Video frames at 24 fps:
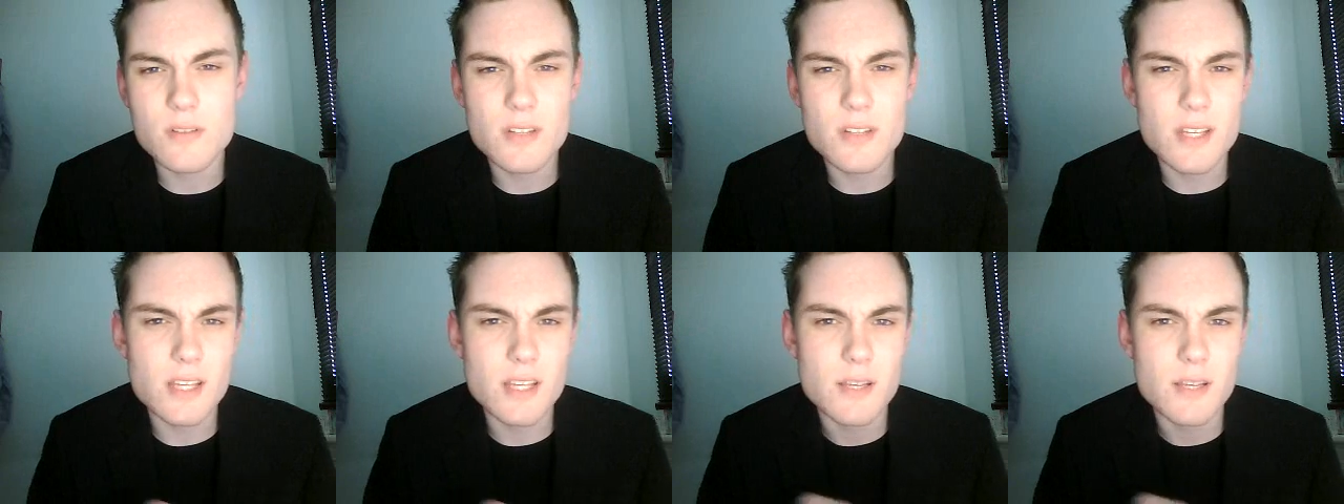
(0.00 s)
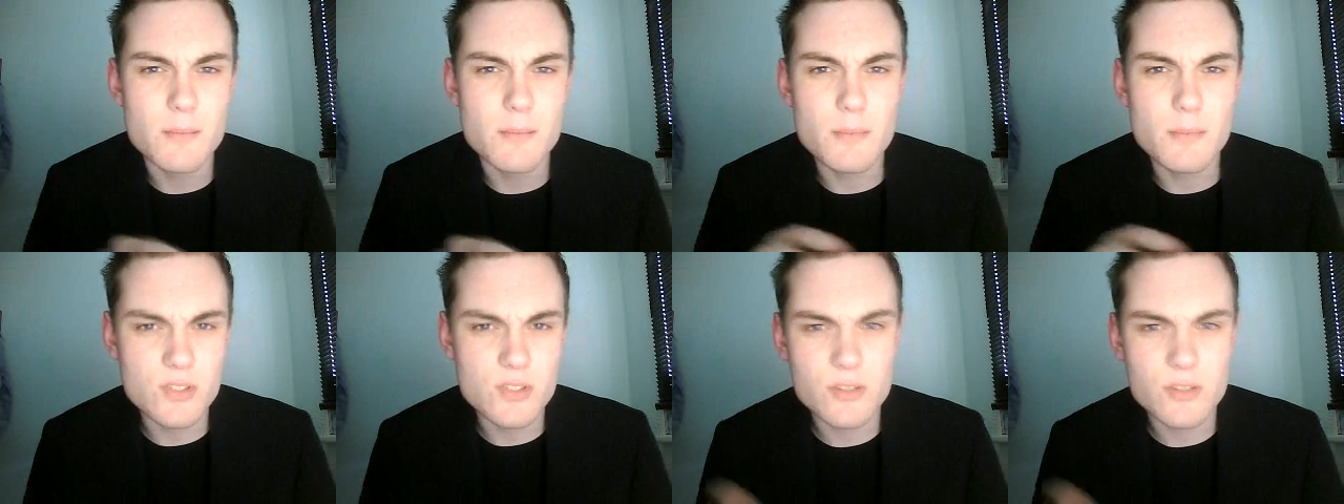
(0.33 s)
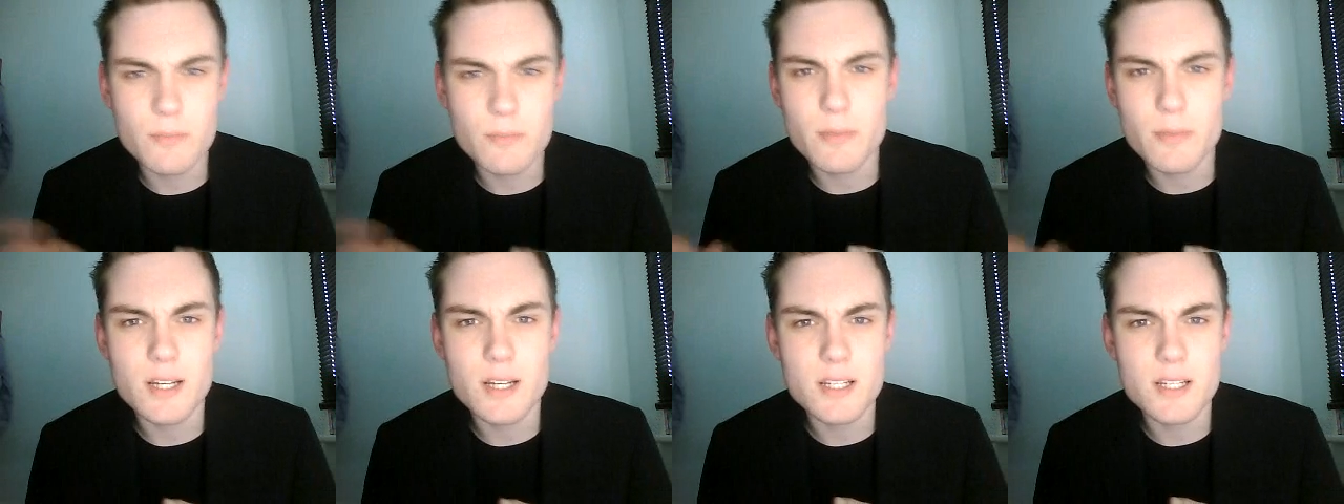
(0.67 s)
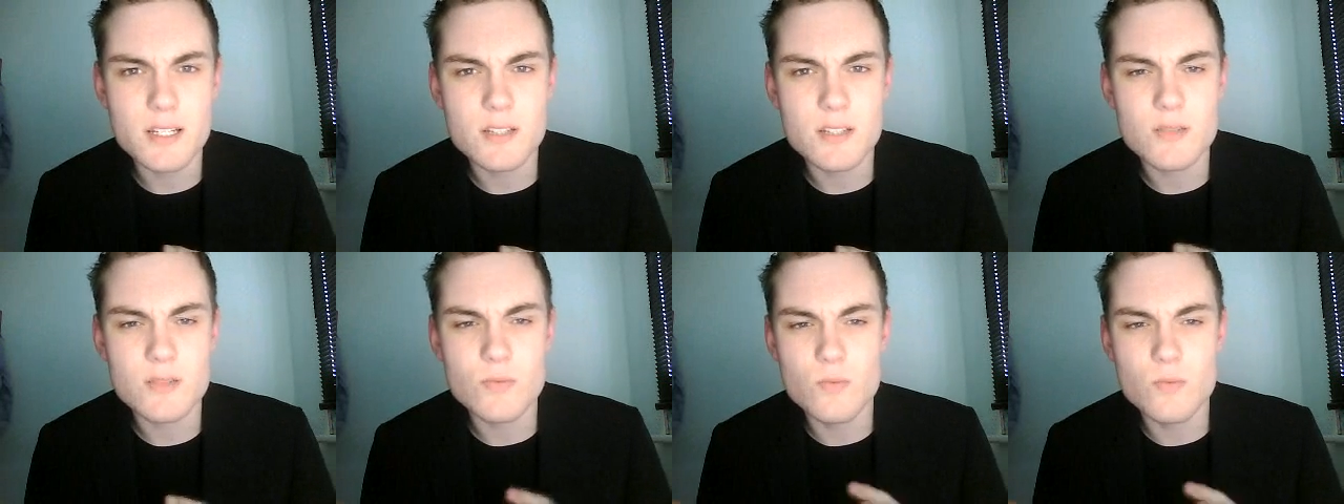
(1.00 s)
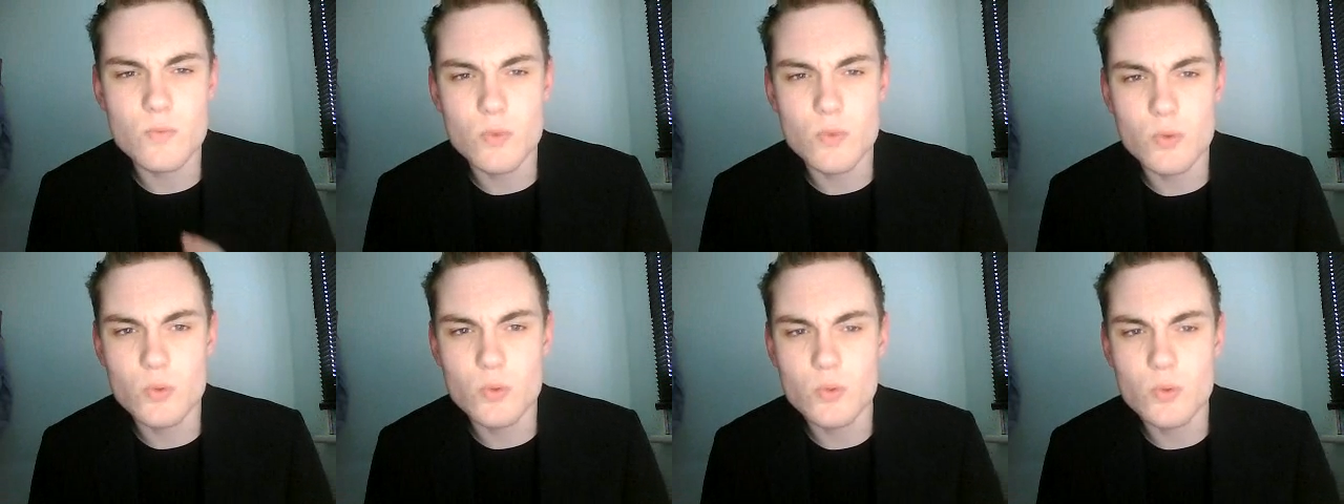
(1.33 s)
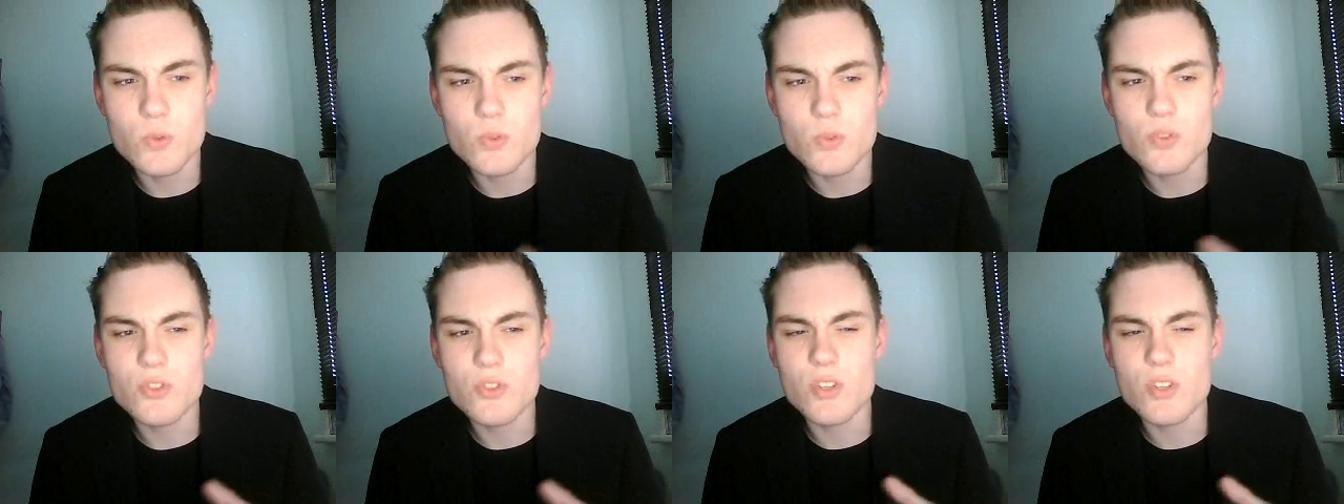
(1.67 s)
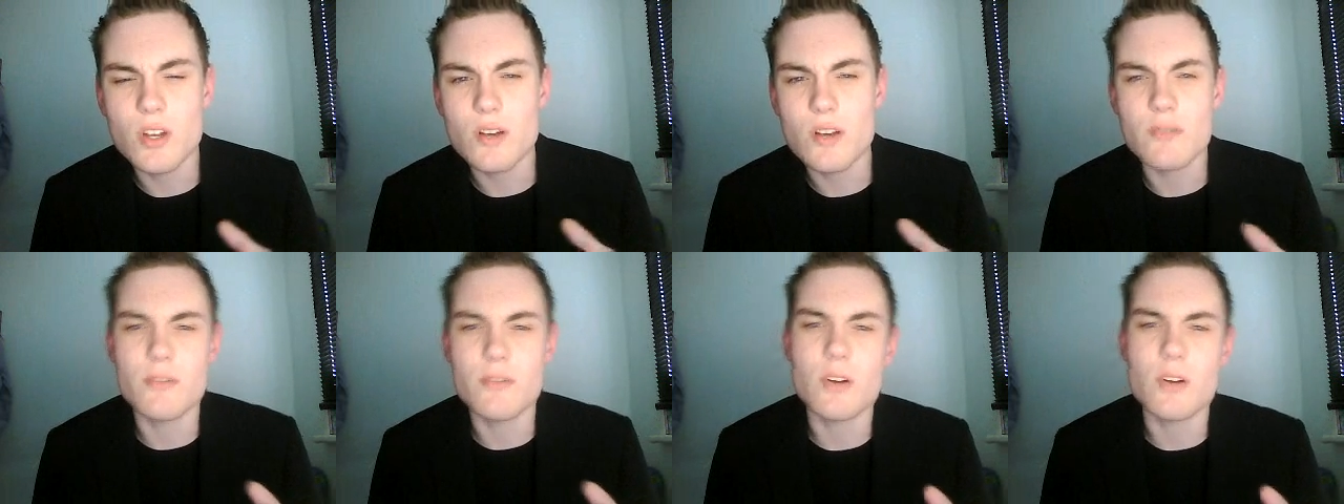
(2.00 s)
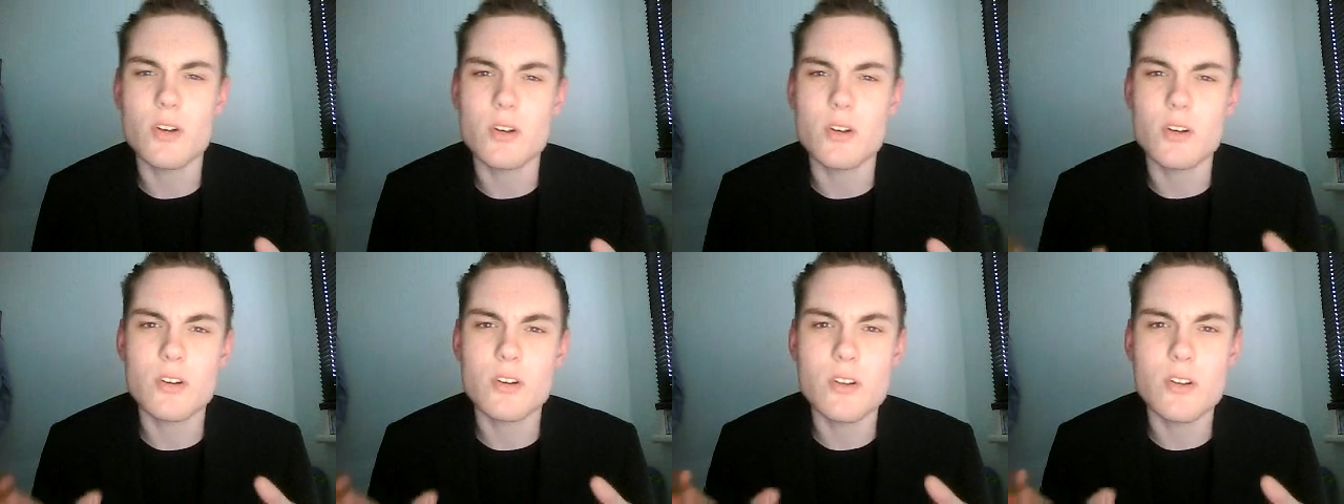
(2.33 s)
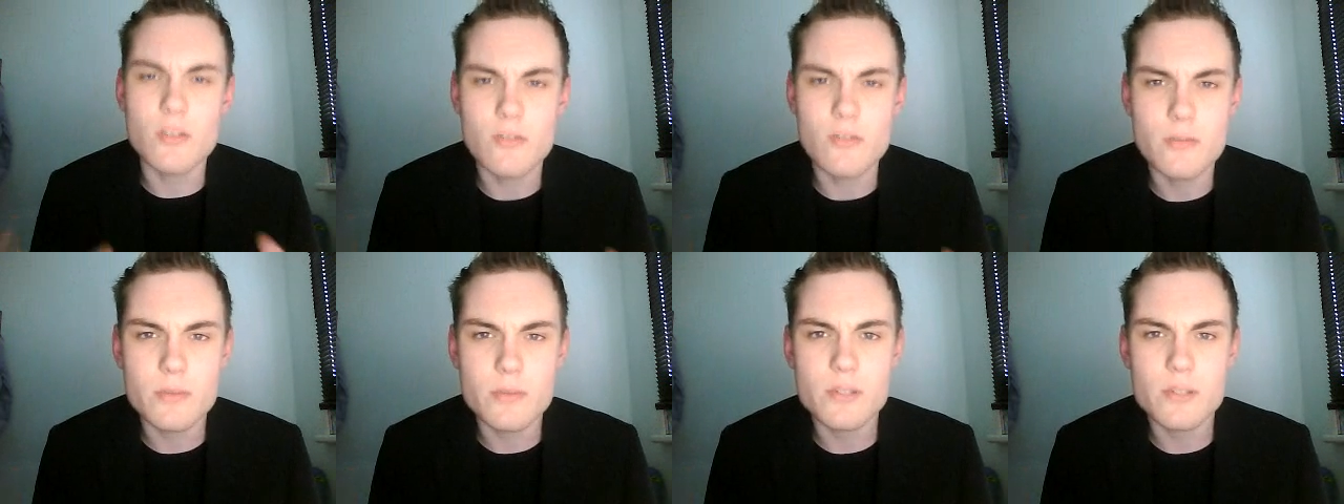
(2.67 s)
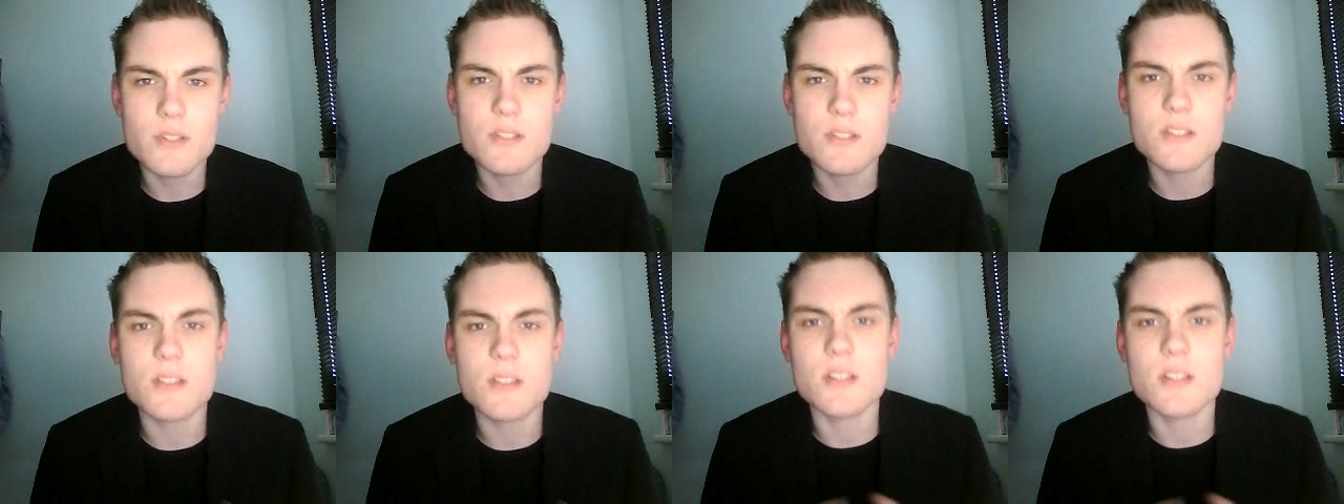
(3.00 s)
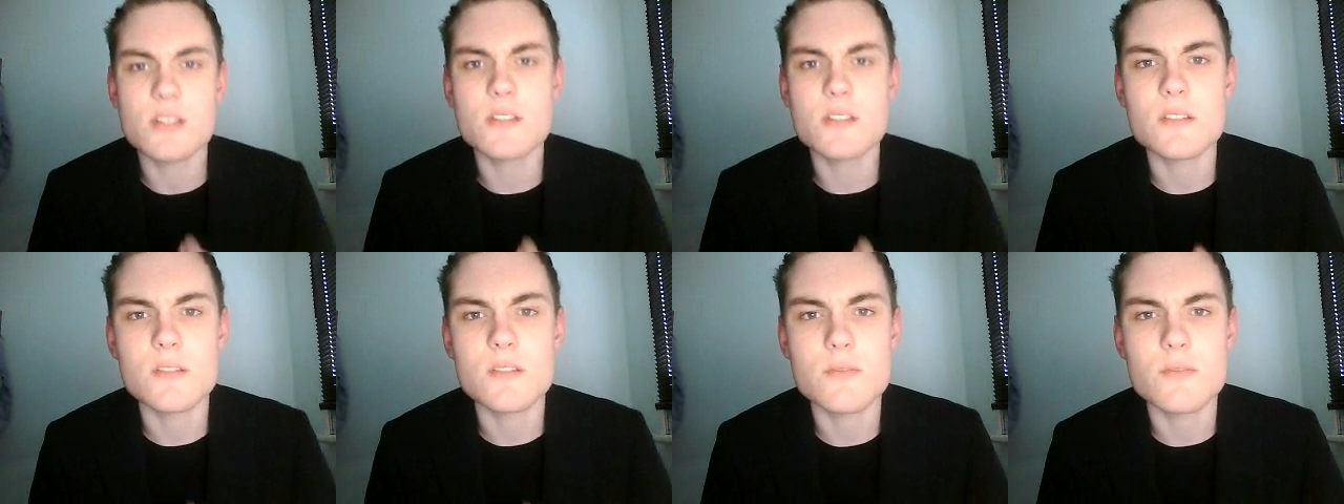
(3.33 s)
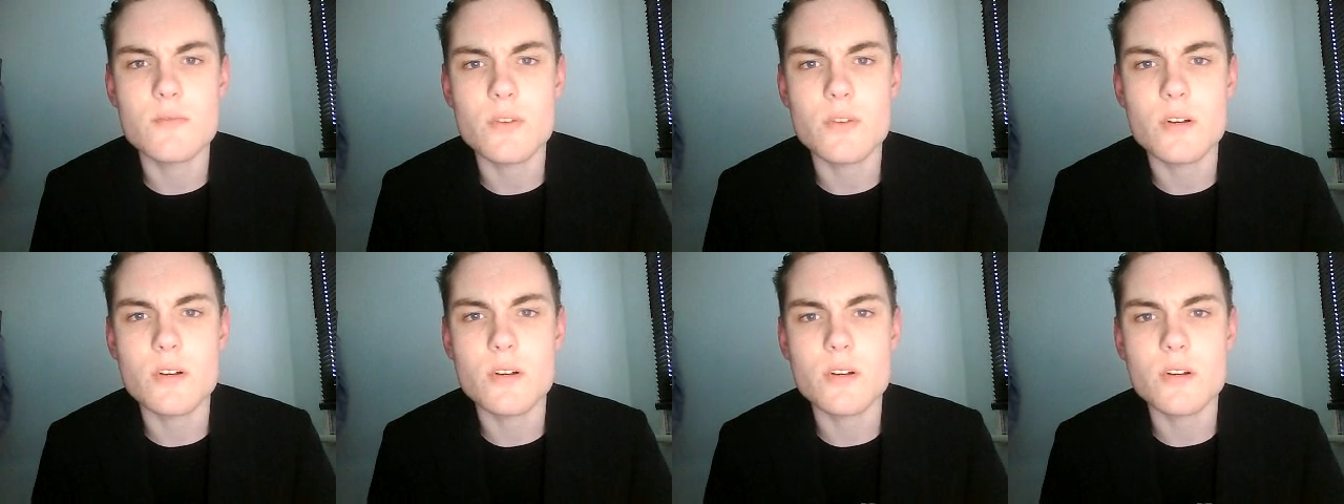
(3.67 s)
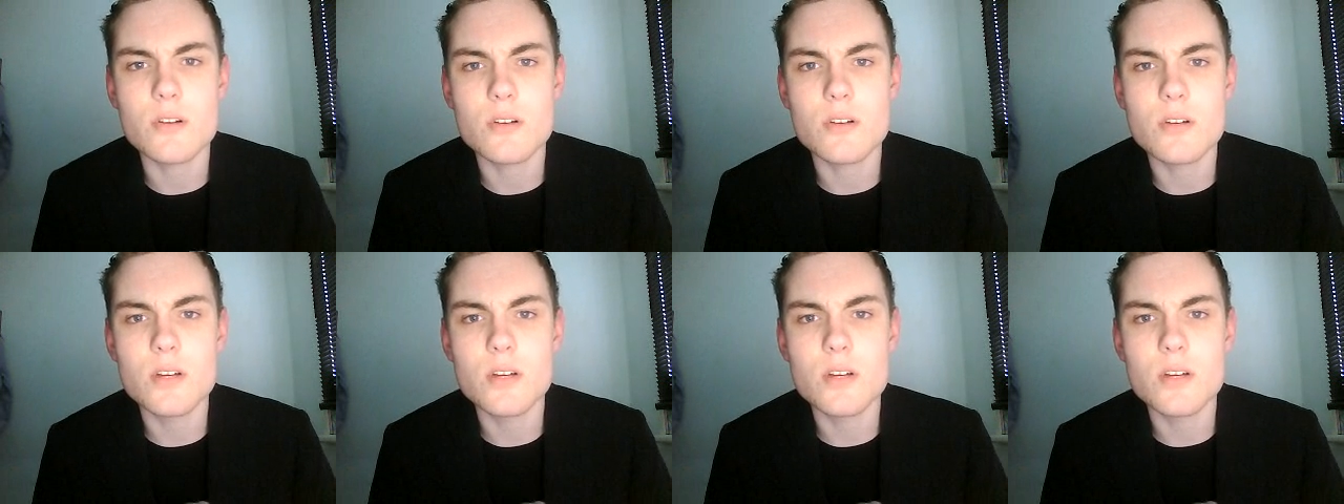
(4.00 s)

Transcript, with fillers: they must abide the rules of our government and of our